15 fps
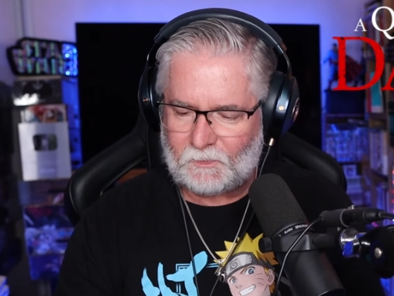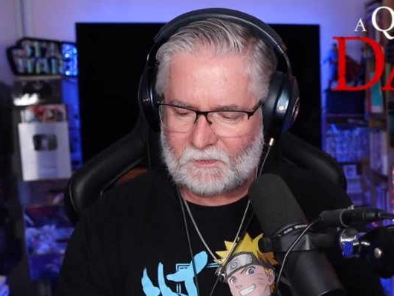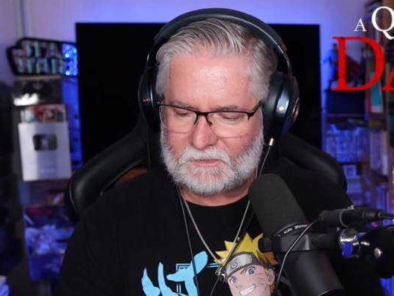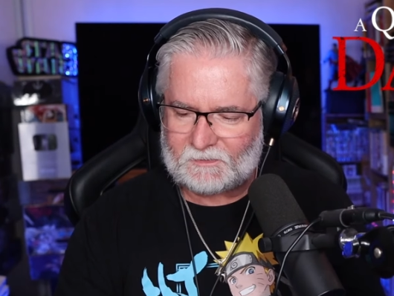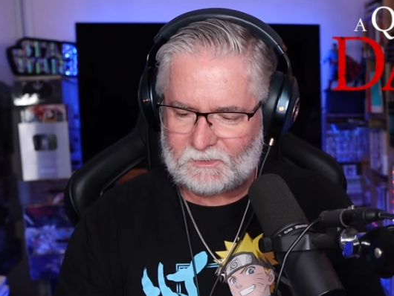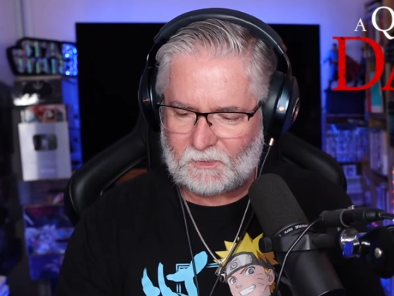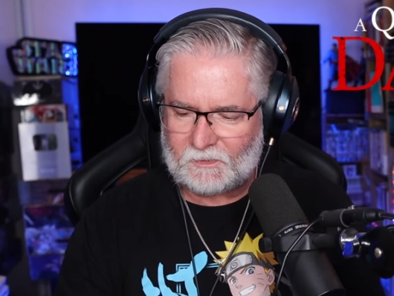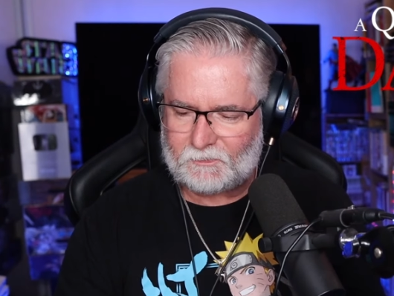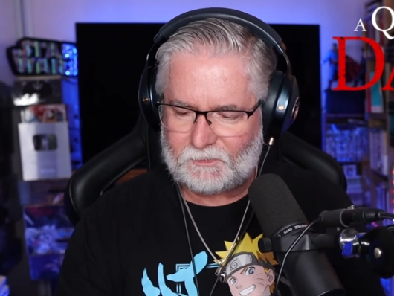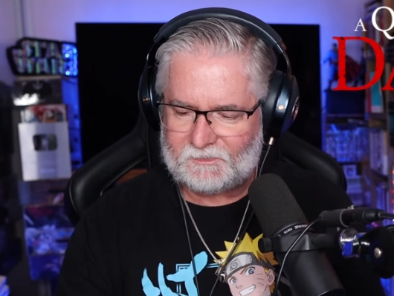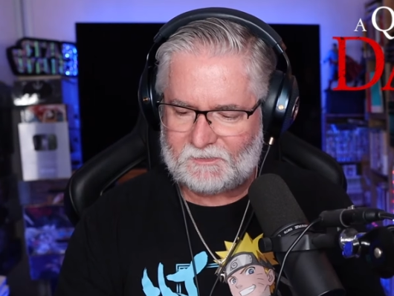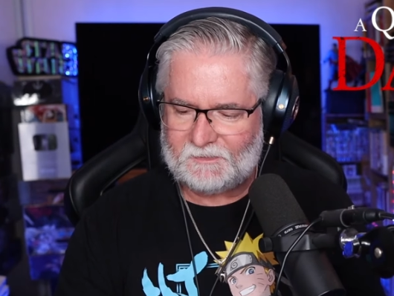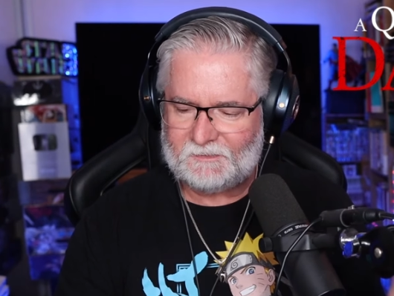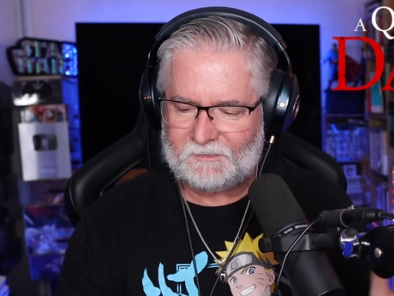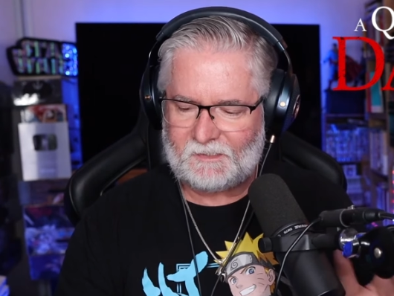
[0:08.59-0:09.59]
What John
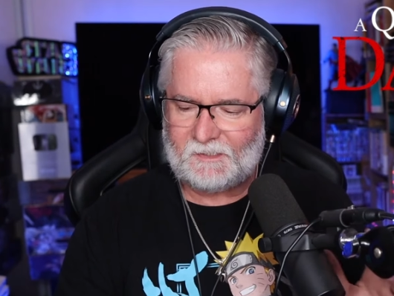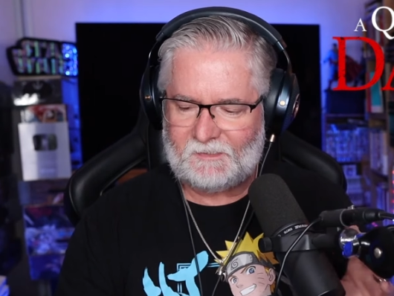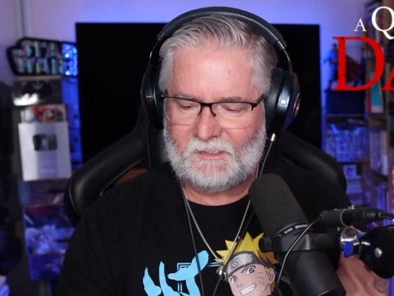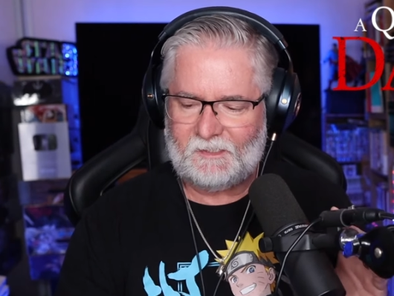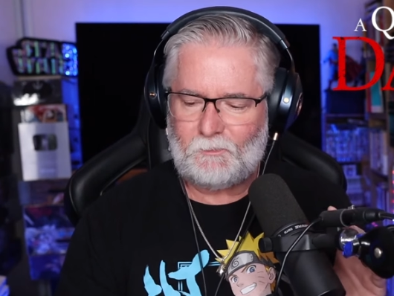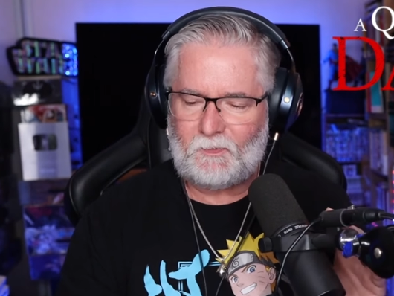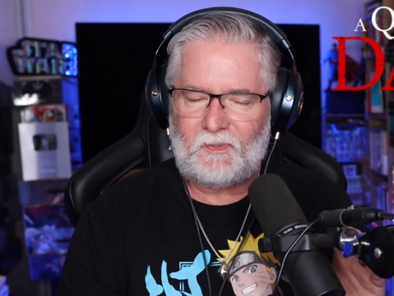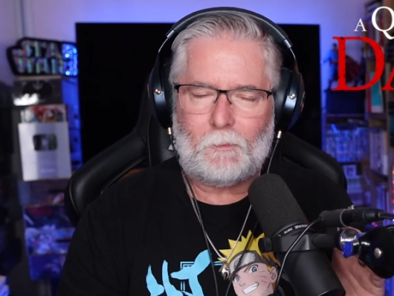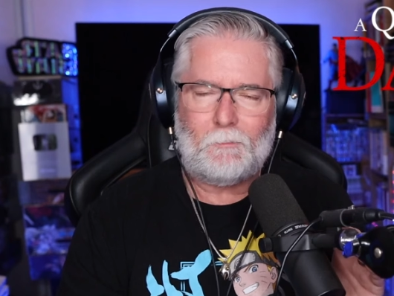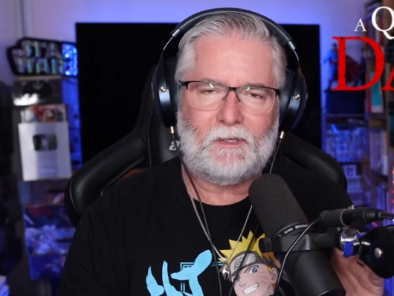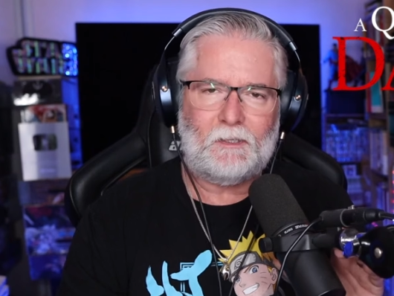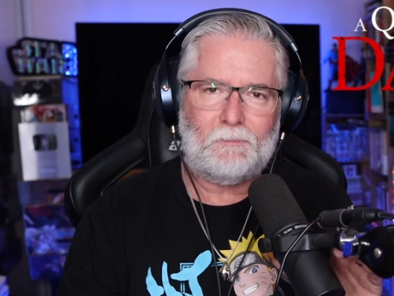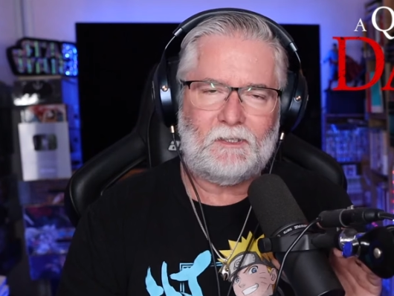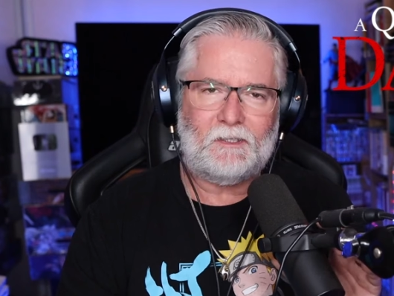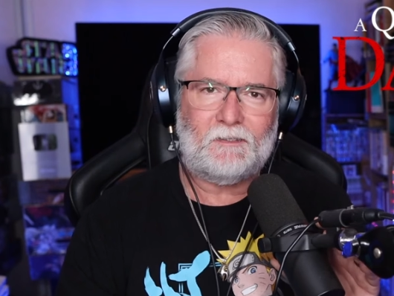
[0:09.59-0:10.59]
Krasinski did with
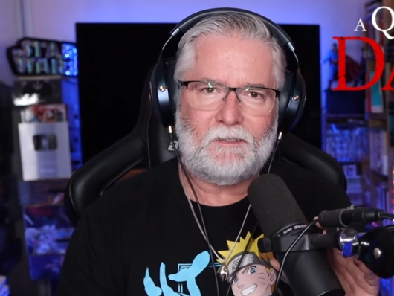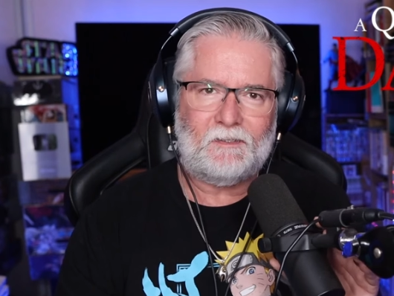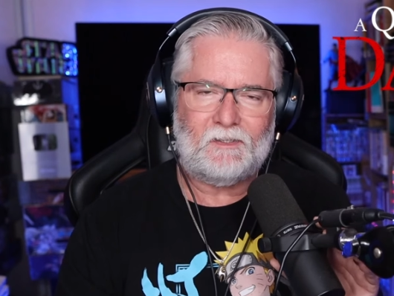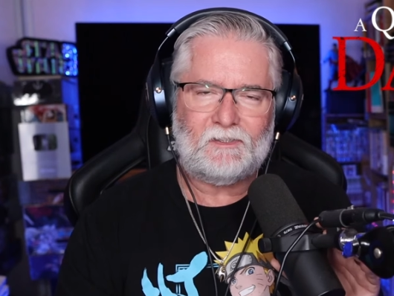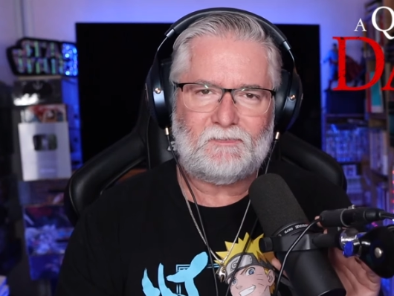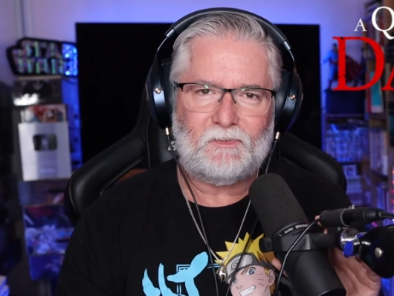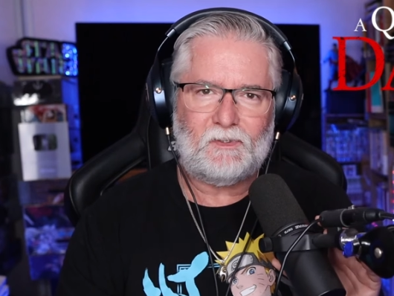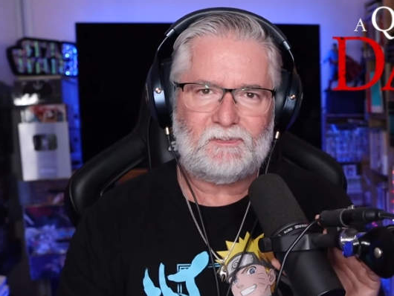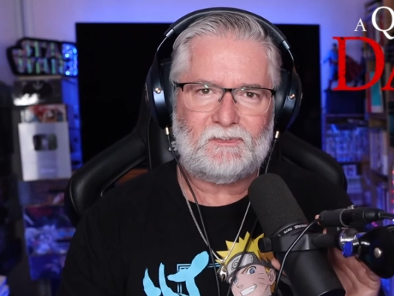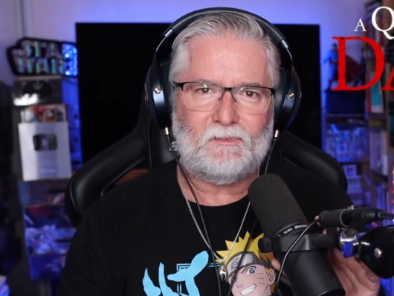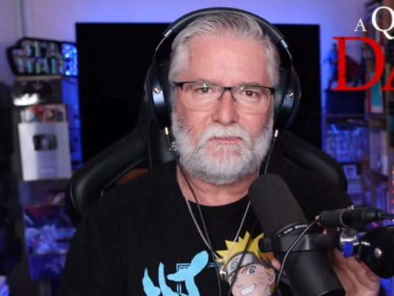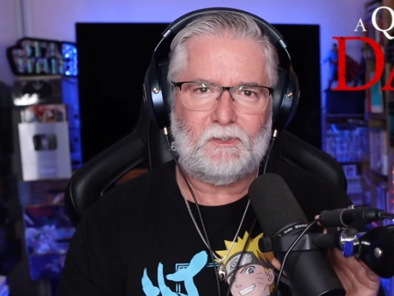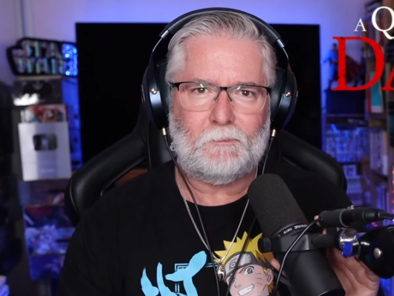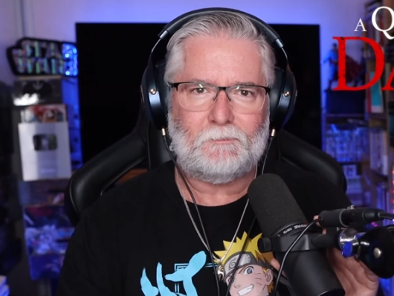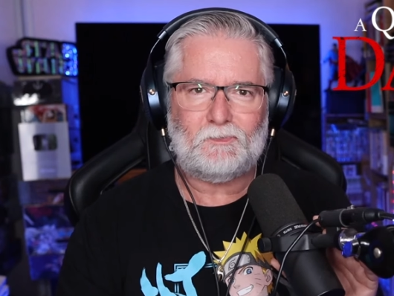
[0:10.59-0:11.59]
Emily Blunt in those first
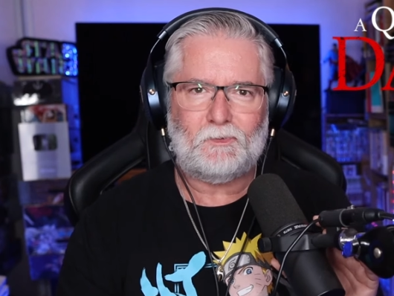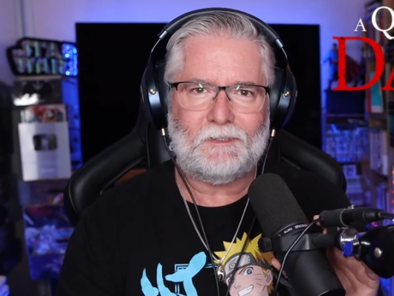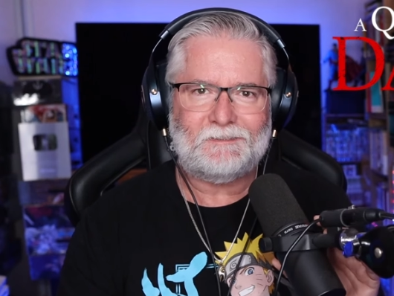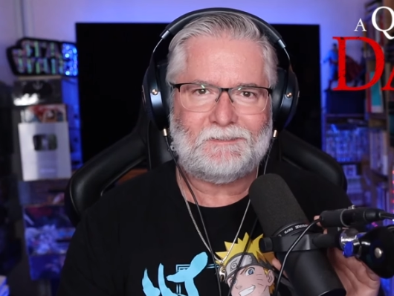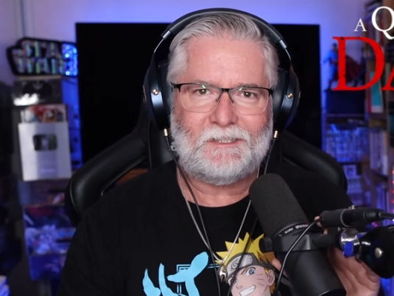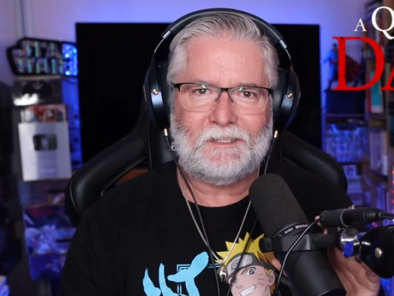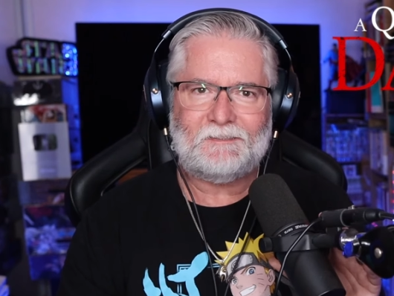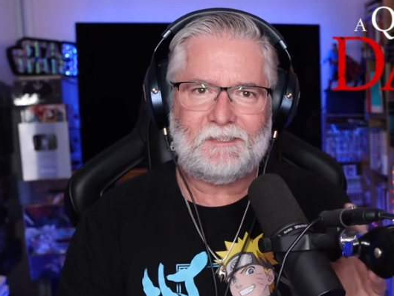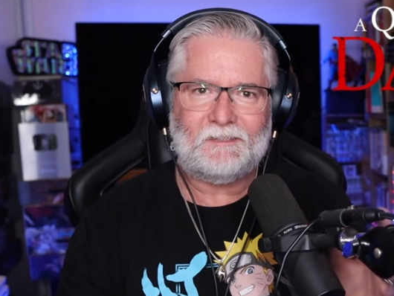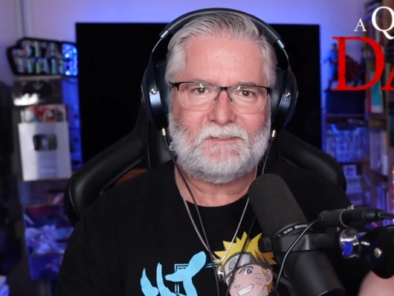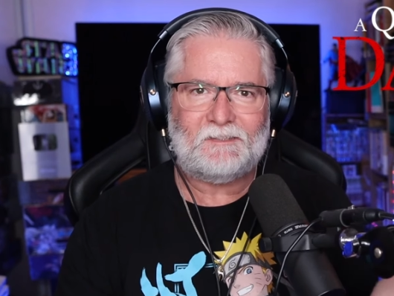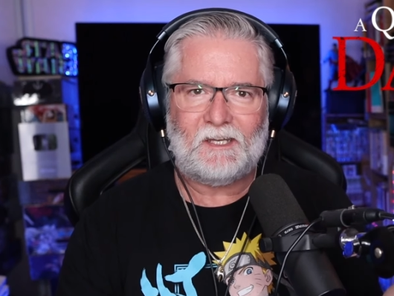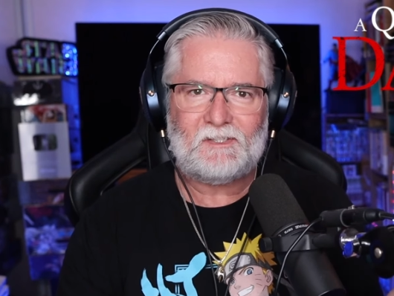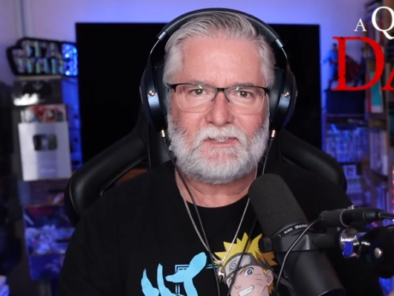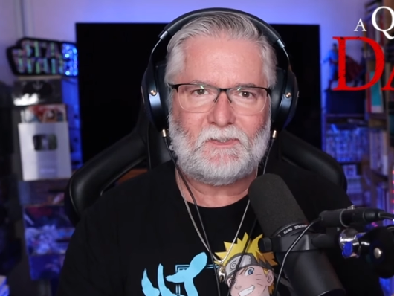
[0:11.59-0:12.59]
two films was
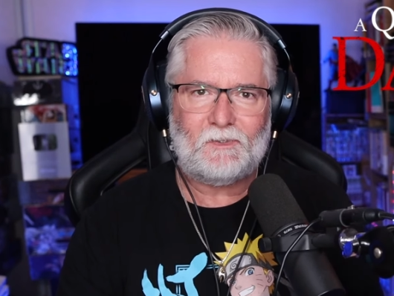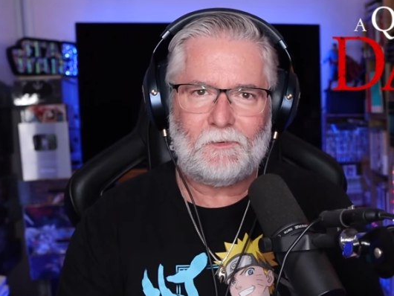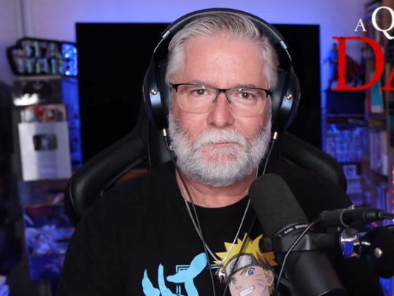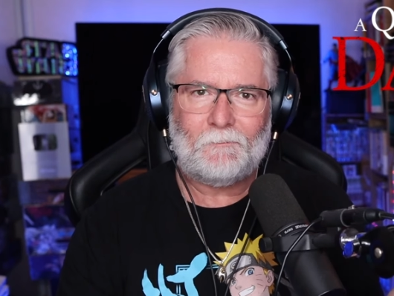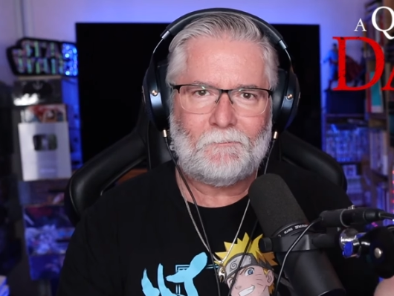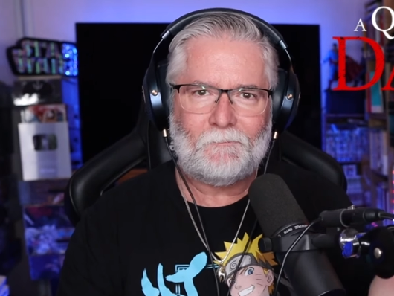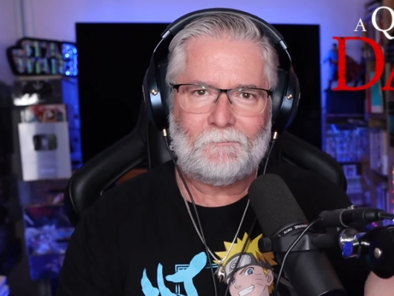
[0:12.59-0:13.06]
sensational.